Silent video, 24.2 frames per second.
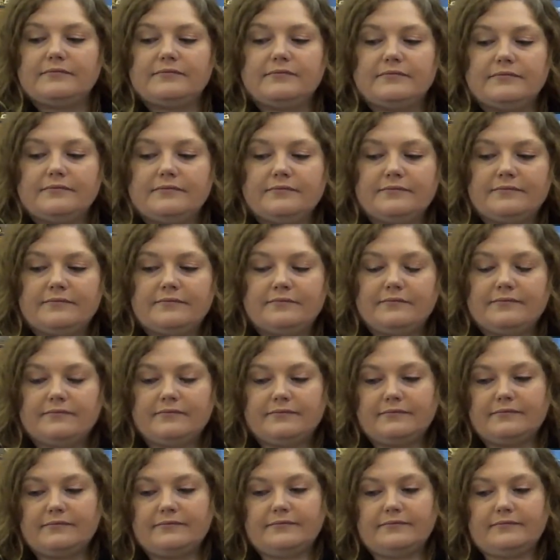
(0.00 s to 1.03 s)

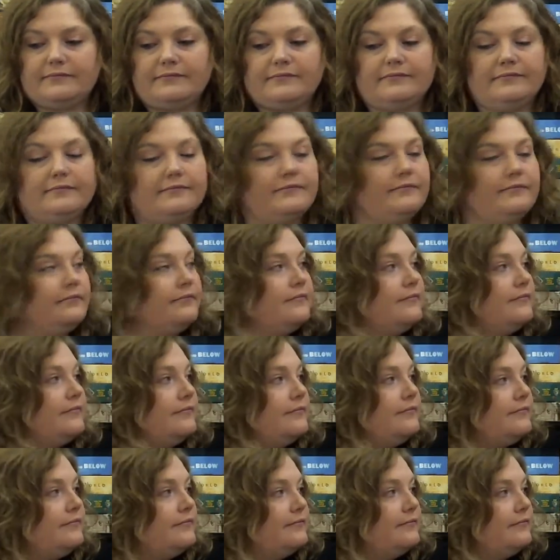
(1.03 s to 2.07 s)

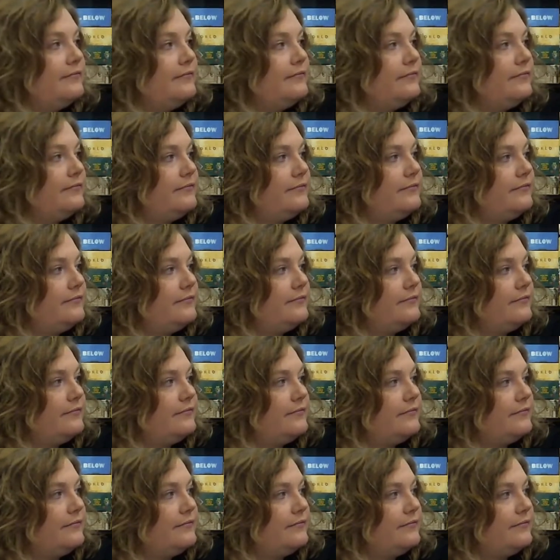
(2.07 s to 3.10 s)

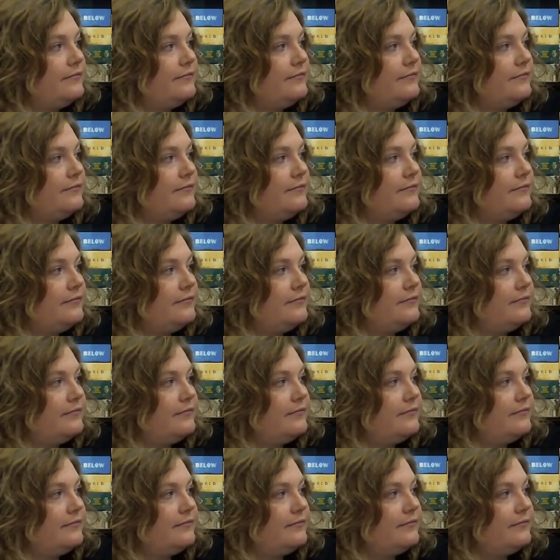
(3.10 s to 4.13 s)

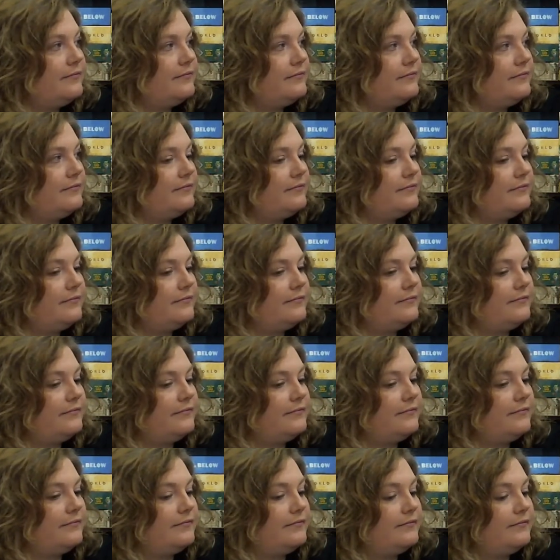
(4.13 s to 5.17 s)

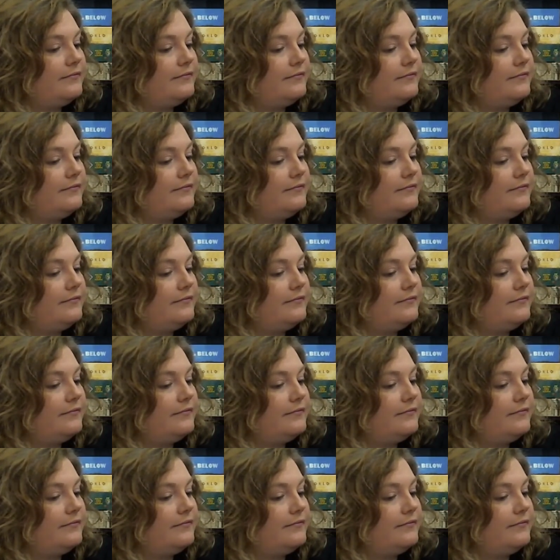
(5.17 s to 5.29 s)
The person shown says nothing.